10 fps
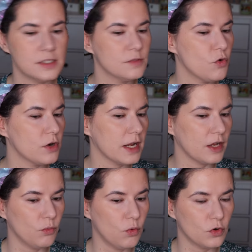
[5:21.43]
This is more
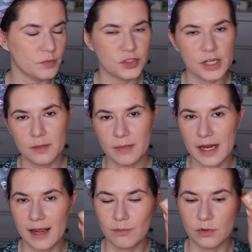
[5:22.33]
like a warm shade,
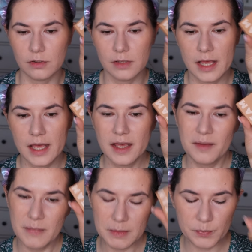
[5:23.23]
but I will
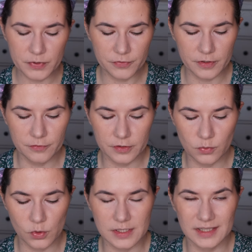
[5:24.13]
maybe prefer if
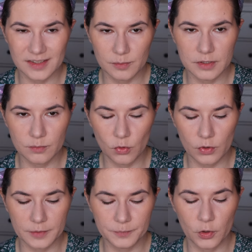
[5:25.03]
it was a little bit
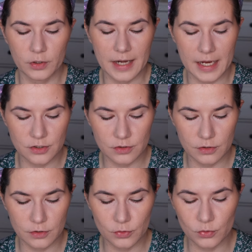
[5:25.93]
more on
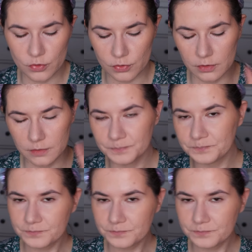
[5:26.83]
natural neutral